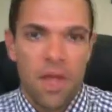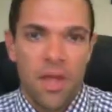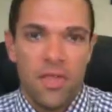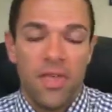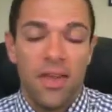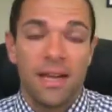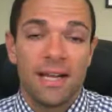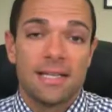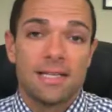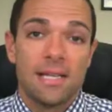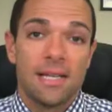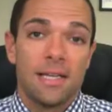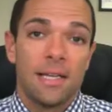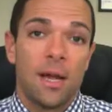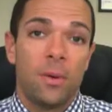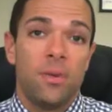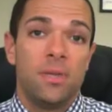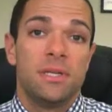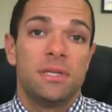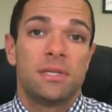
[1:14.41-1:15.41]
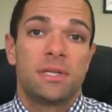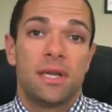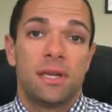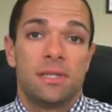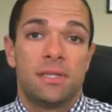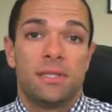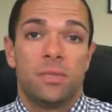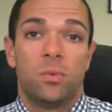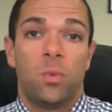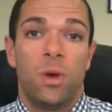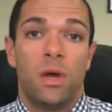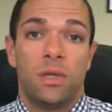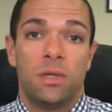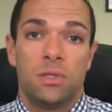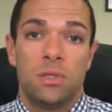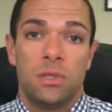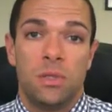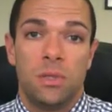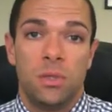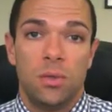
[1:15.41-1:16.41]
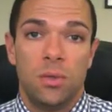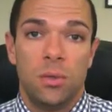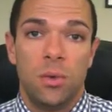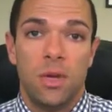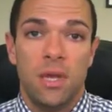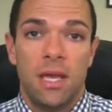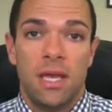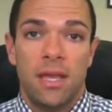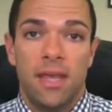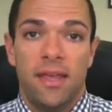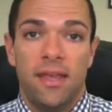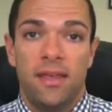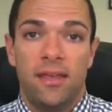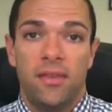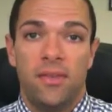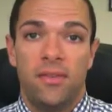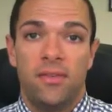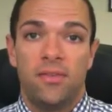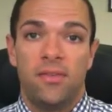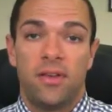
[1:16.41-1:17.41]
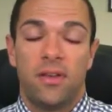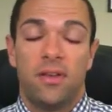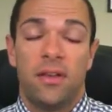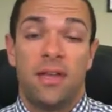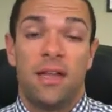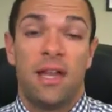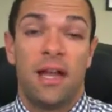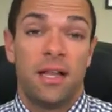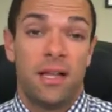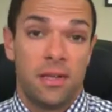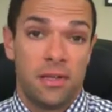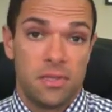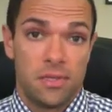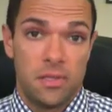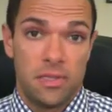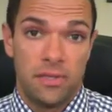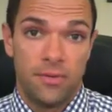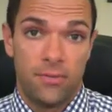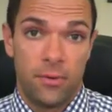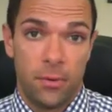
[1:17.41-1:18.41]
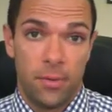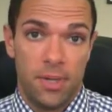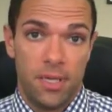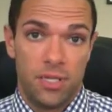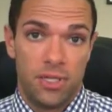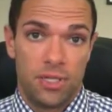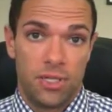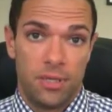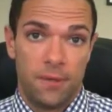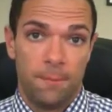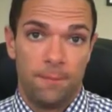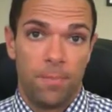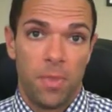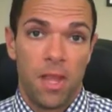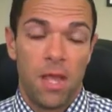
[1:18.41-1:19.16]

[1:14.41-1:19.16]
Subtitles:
The next thing that we discussed as well too is an LLC formation.